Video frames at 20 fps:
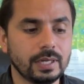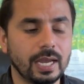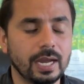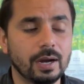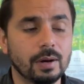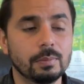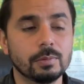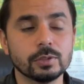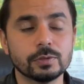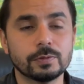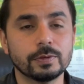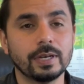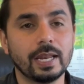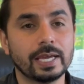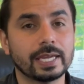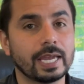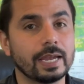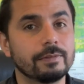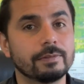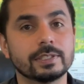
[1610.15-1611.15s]
I almost feel
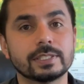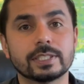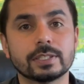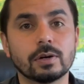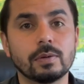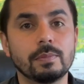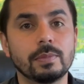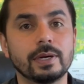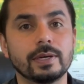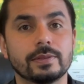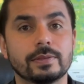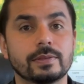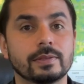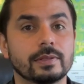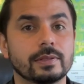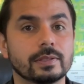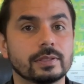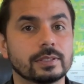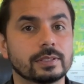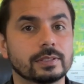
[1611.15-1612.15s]
like every single month
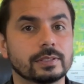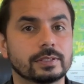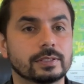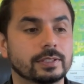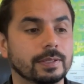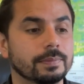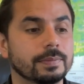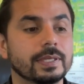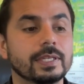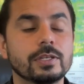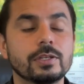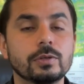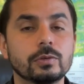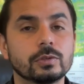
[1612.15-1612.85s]
something